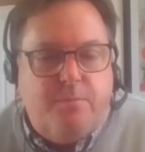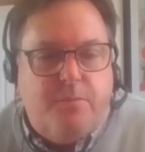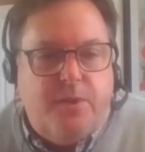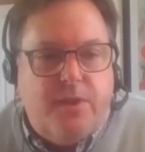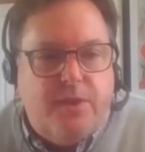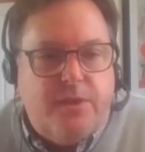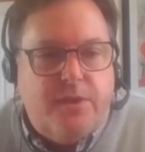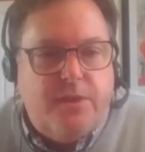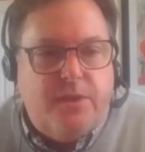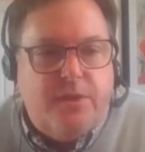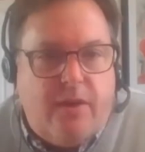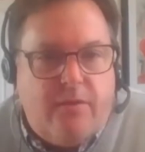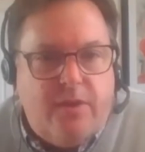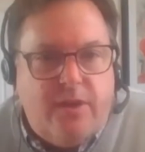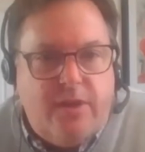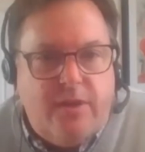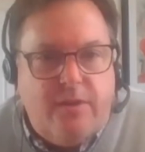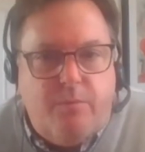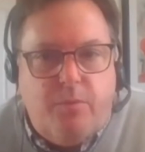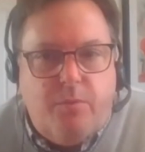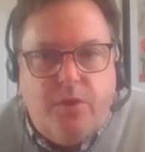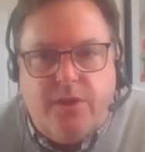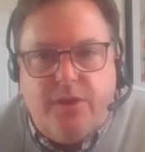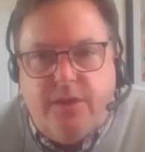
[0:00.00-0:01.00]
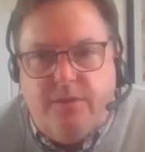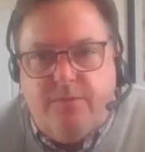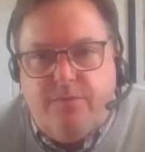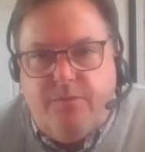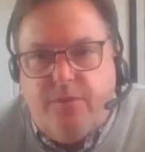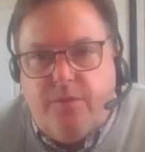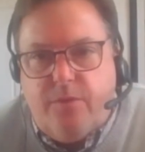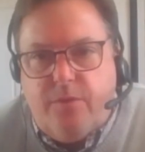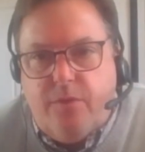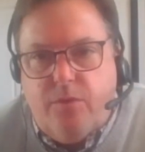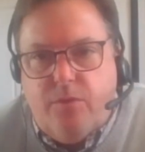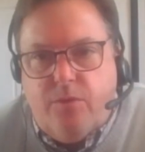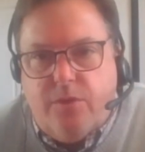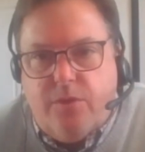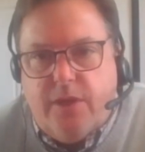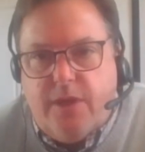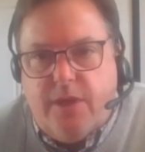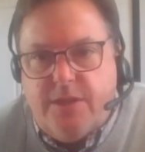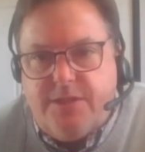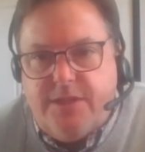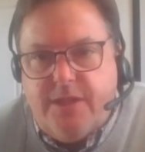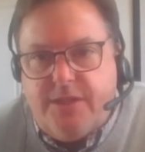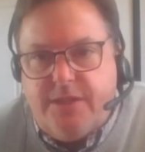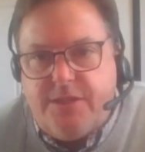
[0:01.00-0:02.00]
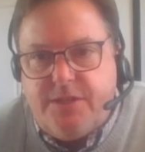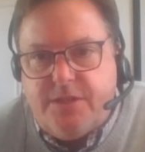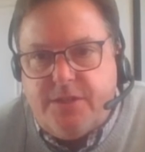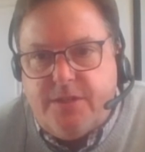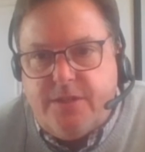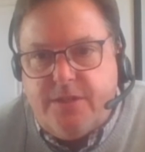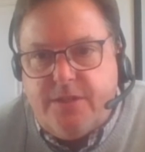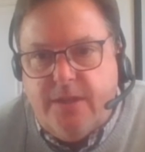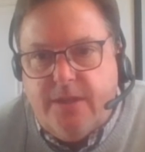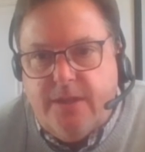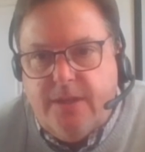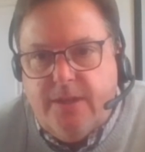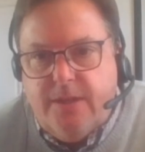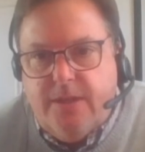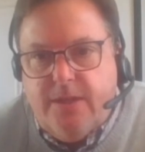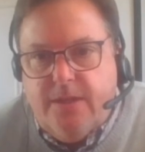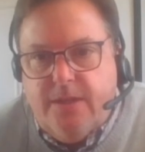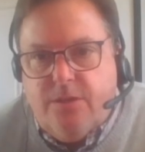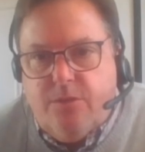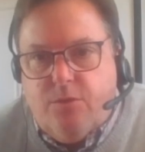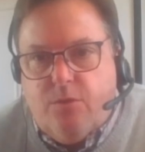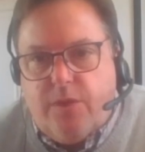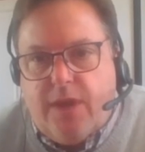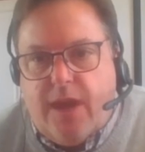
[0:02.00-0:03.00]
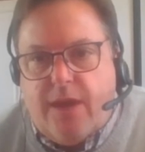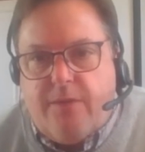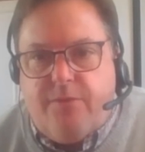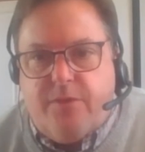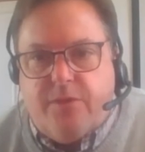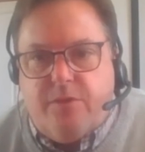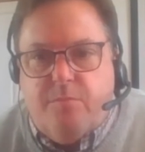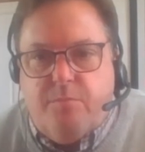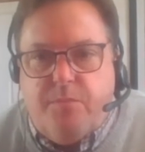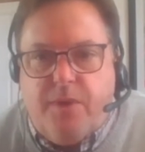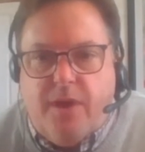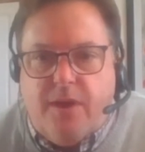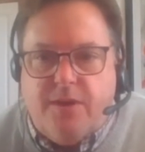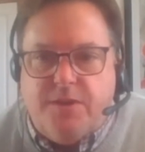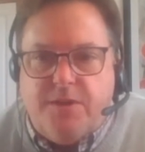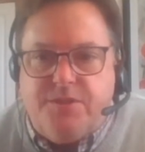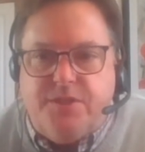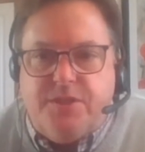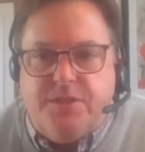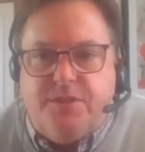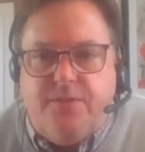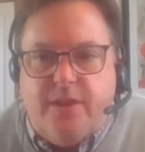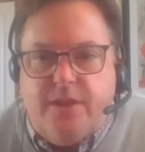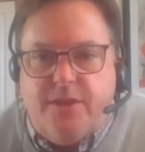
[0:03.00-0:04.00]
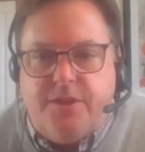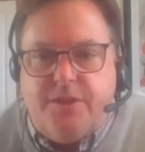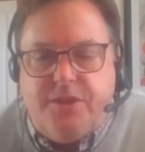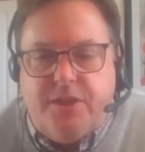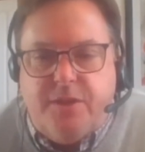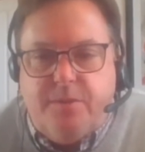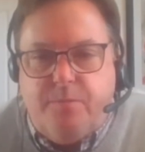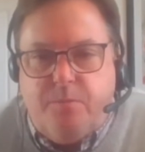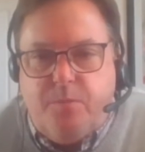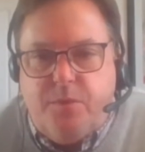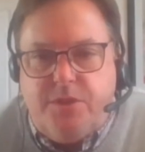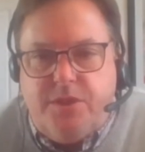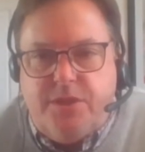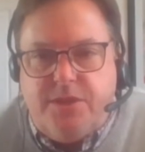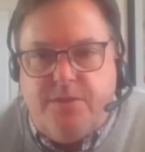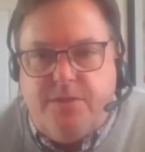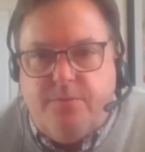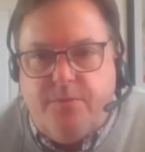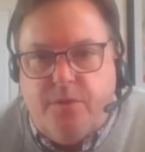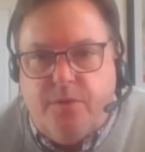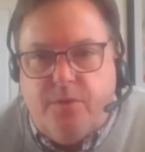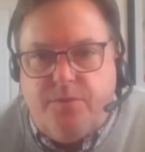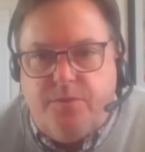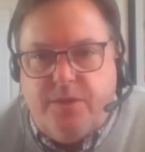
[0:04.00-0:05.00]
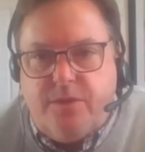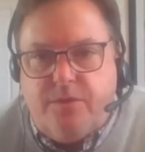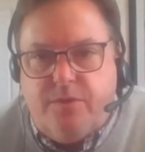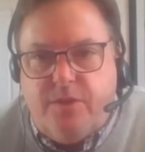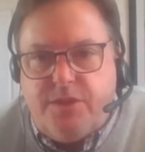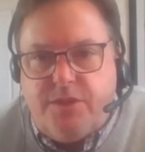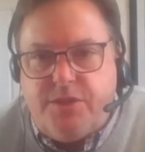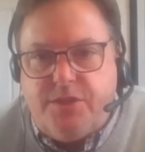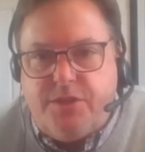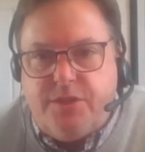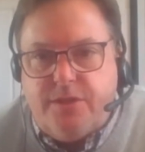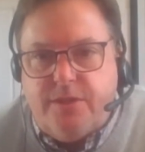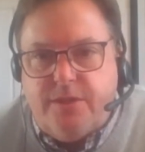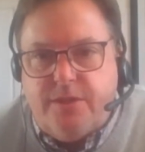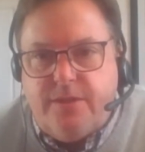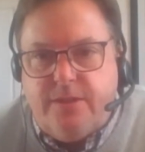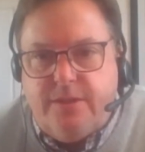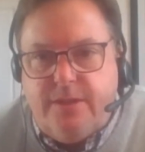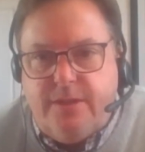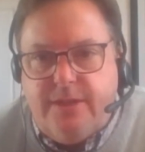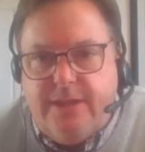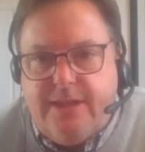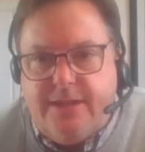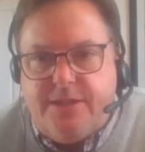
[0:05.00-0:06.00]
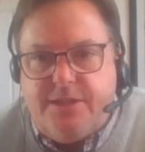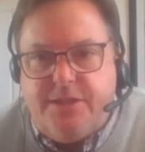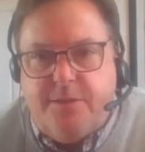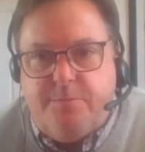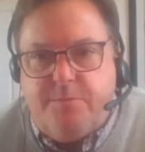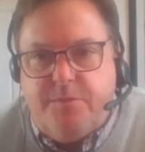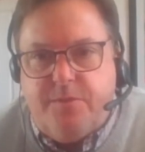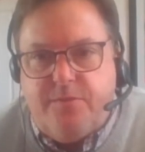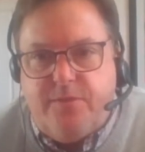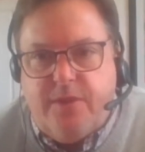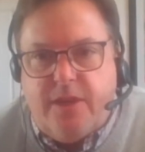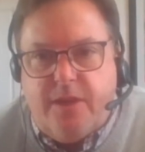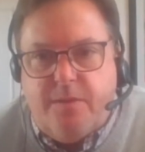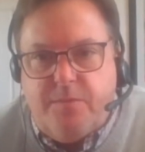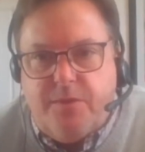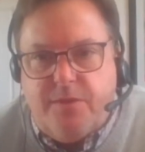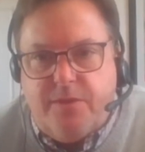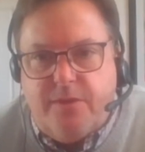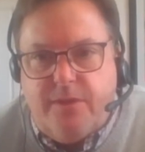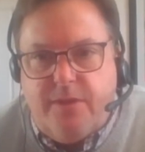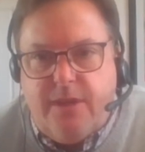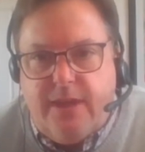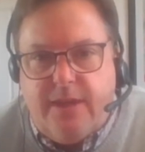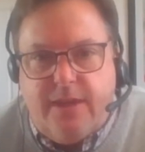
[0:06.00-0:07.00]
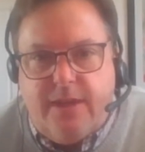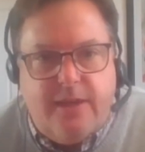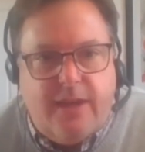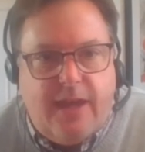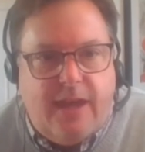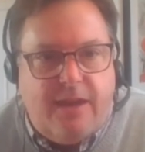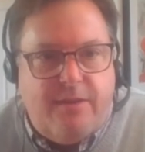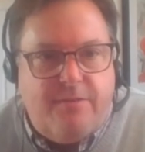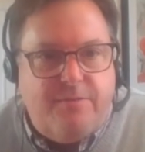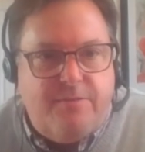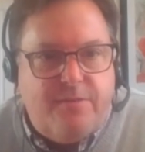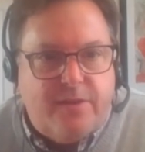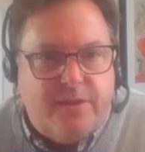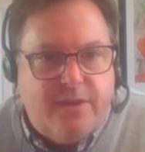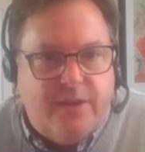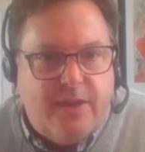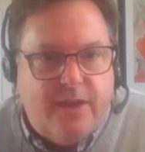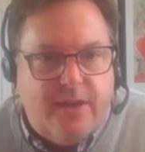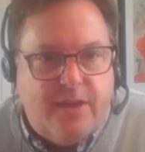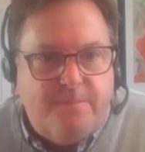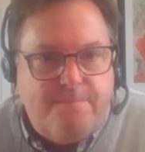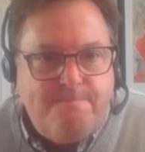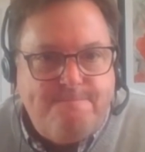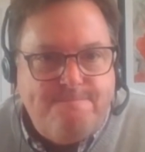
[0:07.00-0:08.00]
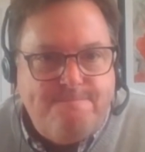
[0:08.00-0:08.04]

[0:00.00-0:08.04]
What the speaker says: but currently working for an organization called African Pastors Fellowship, which is involved in Christian leadership development in Africa.